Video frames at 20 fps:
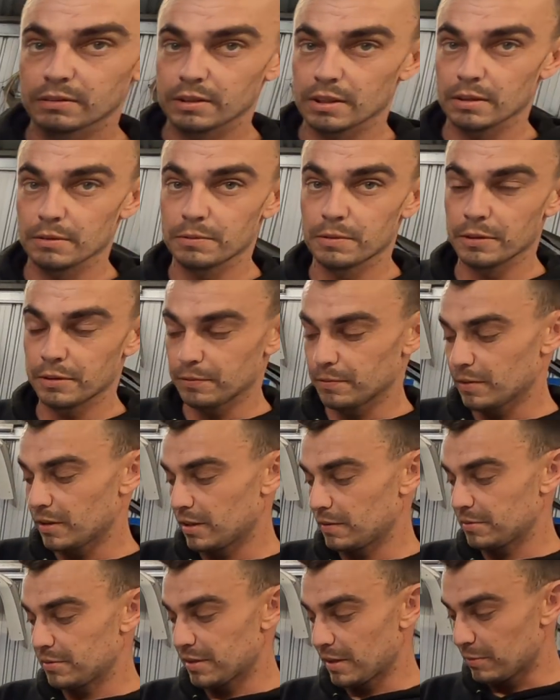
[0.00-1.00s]

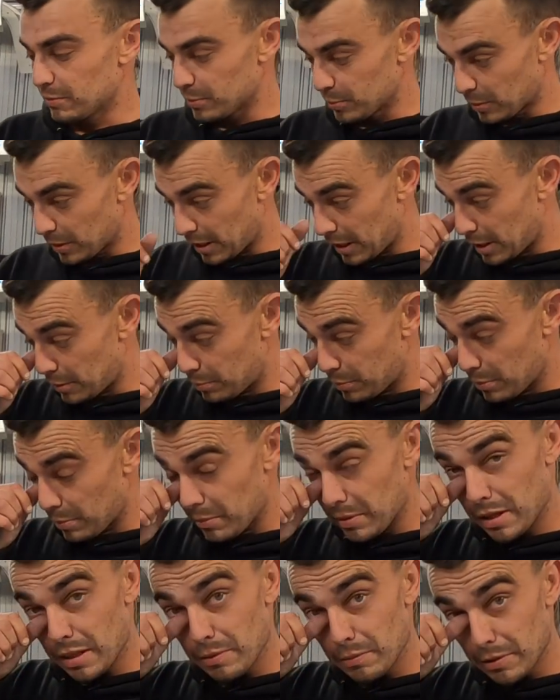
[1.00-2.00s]
Yeah, 55, same as what I had, but
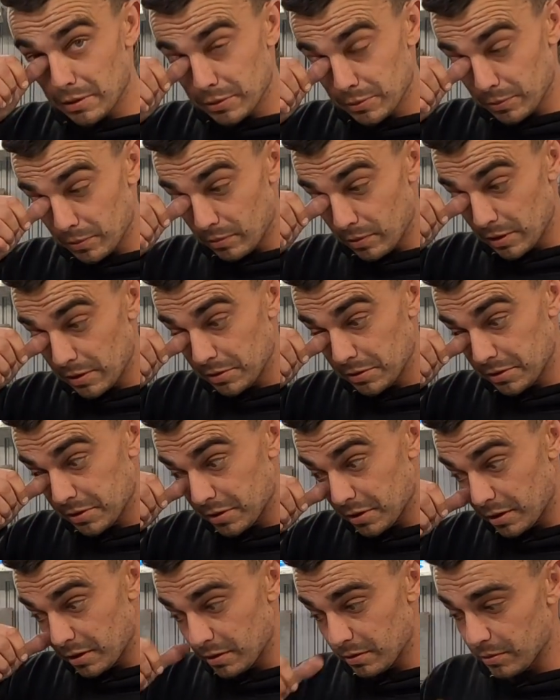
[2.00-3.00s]
the other ones were rinsed,
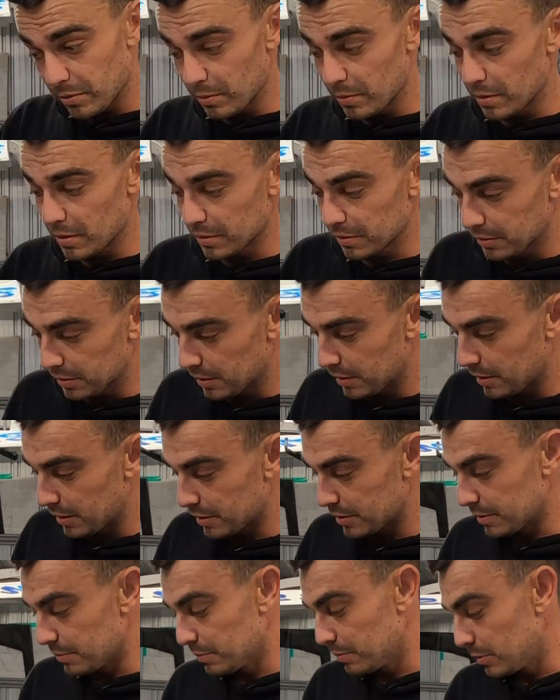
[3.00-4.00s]
so I thought I'd get
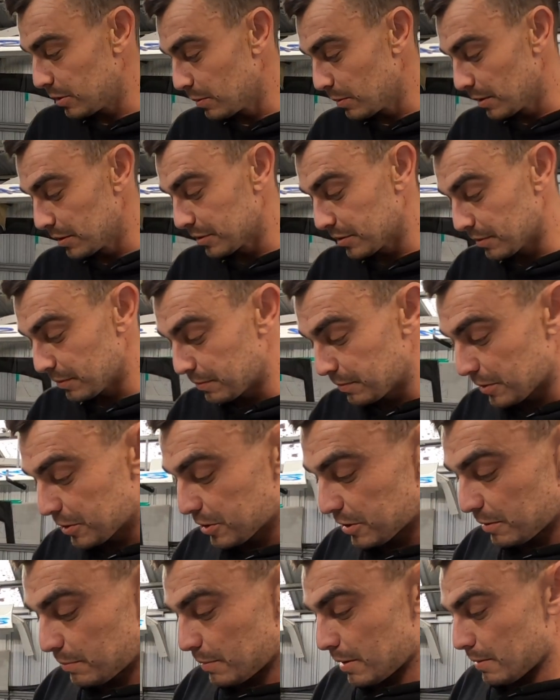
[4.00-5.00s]
some new ones to freshen them